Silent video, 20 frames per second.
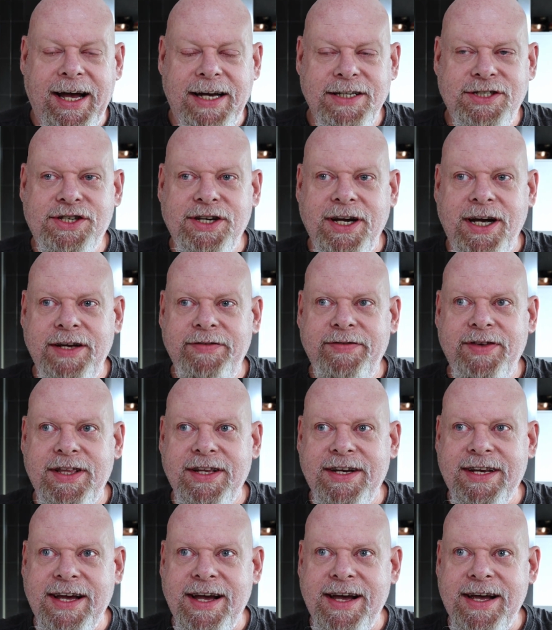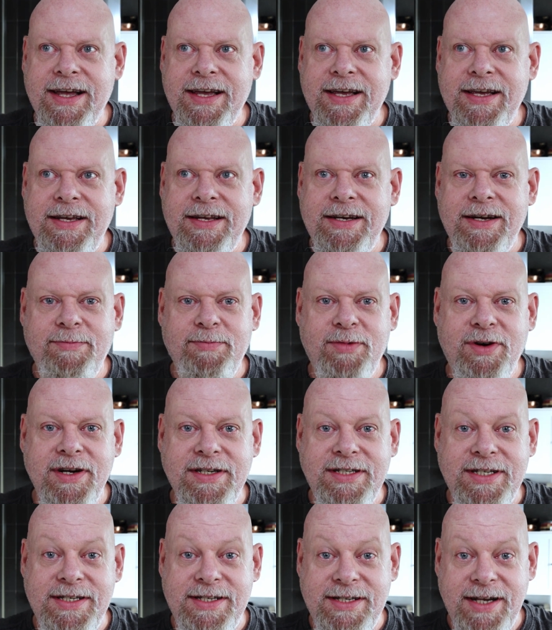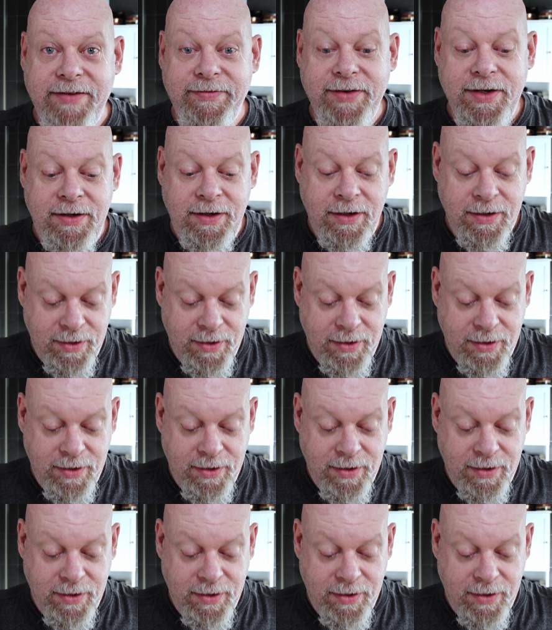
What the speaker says: Shave of the day number 87.